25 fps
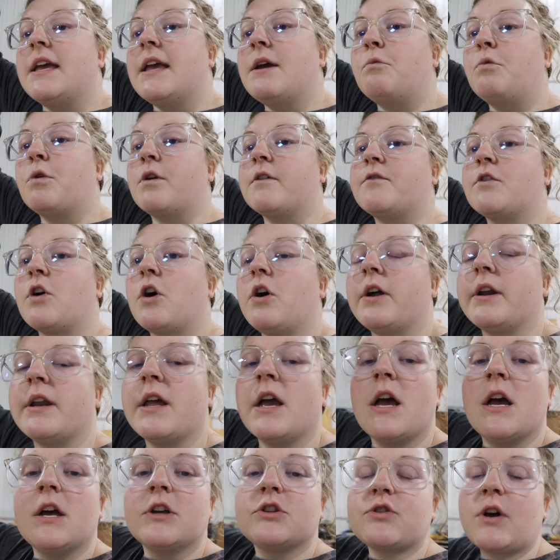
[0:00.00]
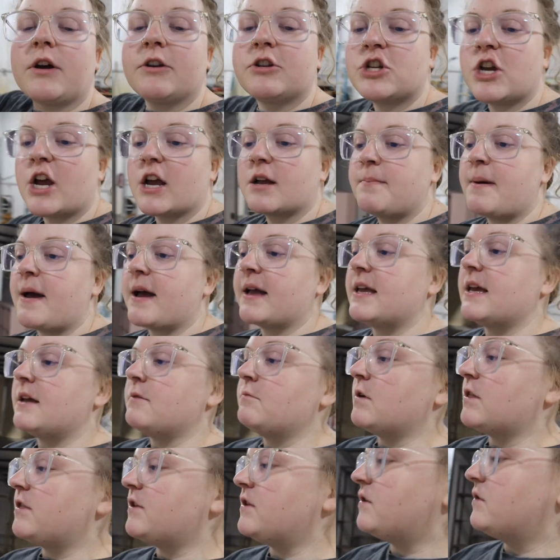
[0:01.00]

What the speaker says: It would have gone. So I'll check back in with